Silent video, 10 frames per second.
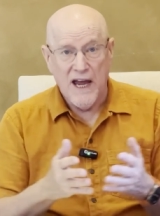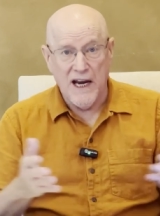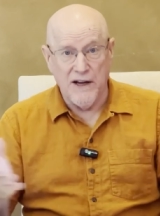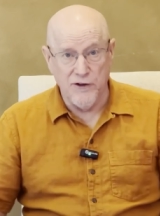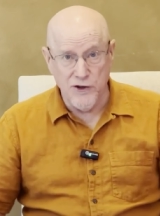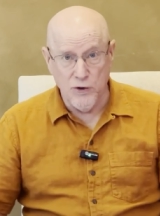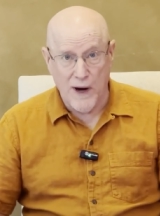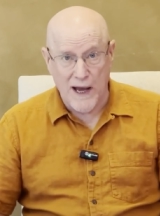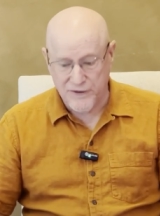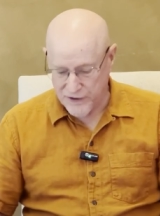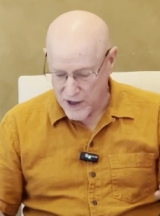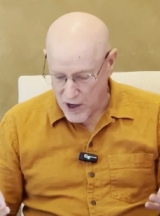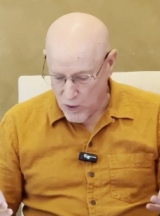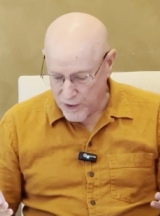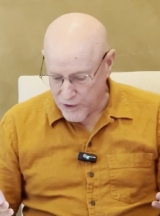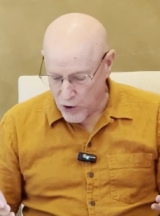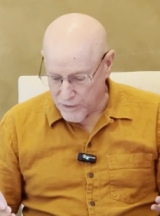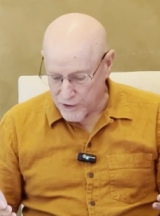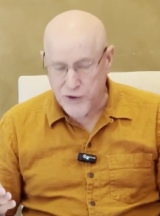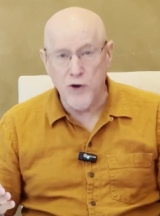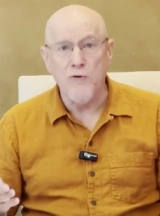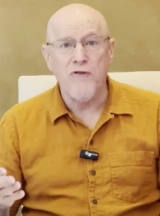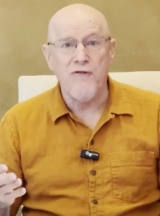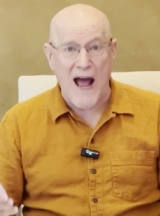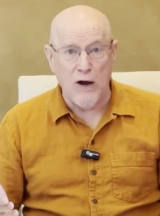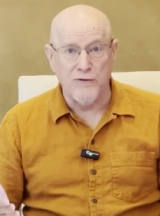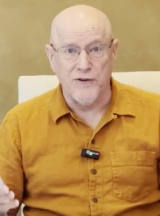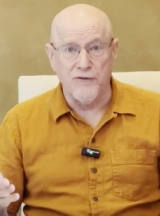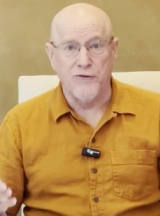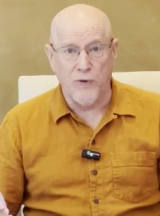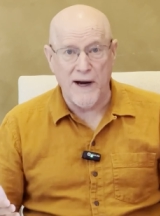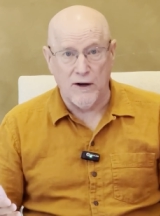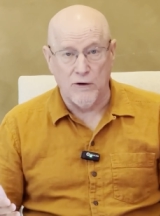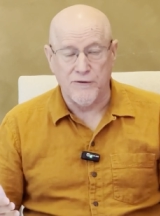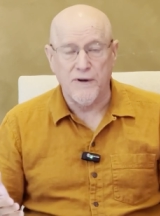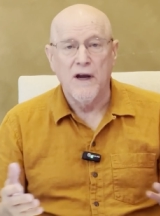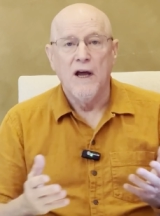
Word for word: in the U.S with over 2,000 trails